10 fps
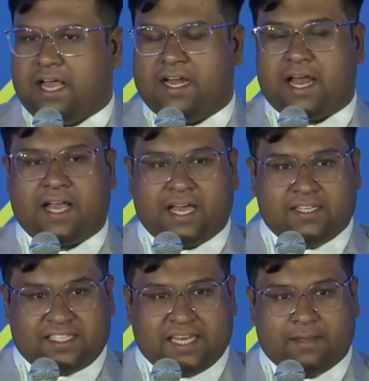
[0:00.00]
And I
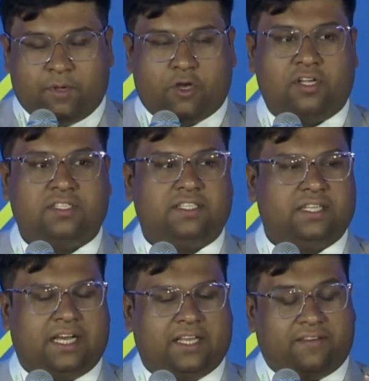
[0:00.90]
can say, because
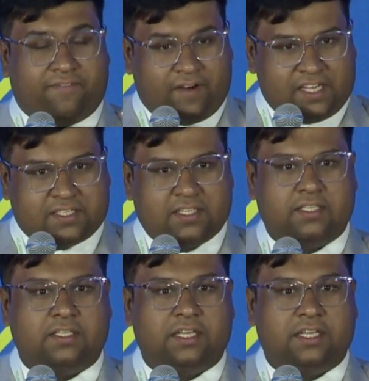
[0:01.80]
the first